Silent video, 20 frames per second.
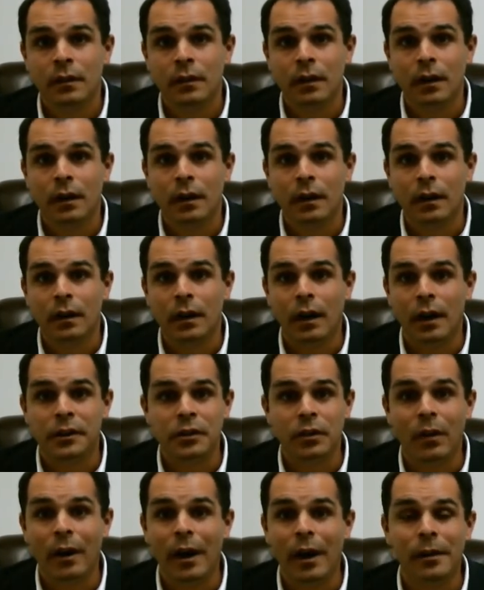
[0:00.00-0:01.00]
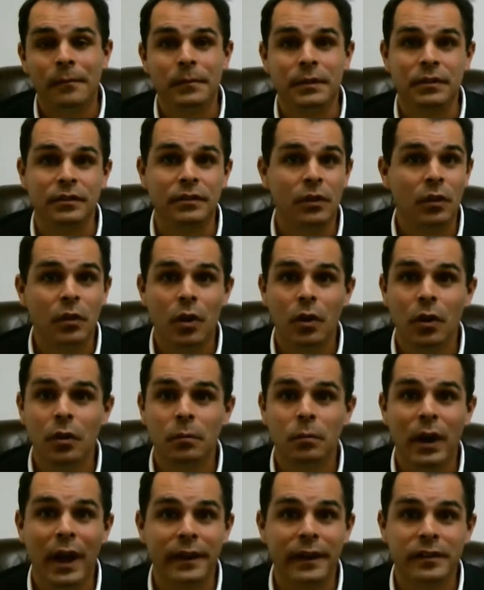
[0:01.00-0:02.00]
I'm a solo
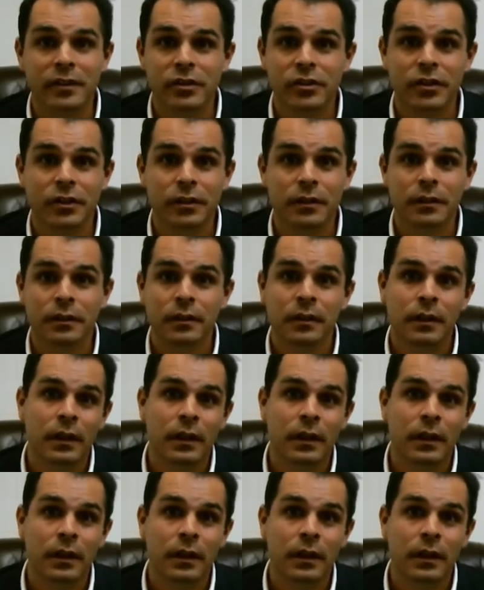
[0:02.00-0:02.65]
practitioner.